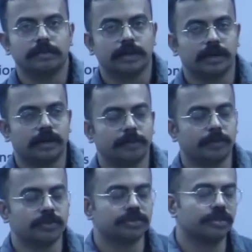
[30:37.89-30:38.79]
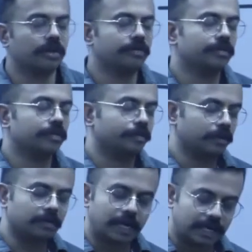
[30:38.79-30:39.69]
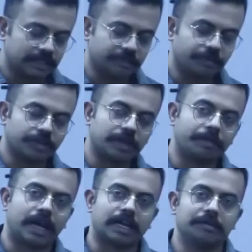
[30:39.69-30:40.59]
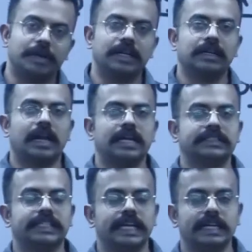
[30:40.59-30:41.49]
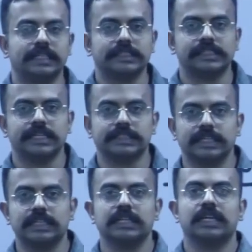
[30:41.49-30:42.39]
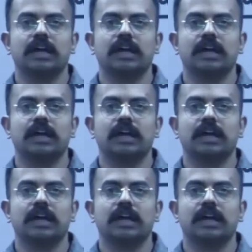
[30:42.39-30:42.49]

post of election for the parliament and state legislature,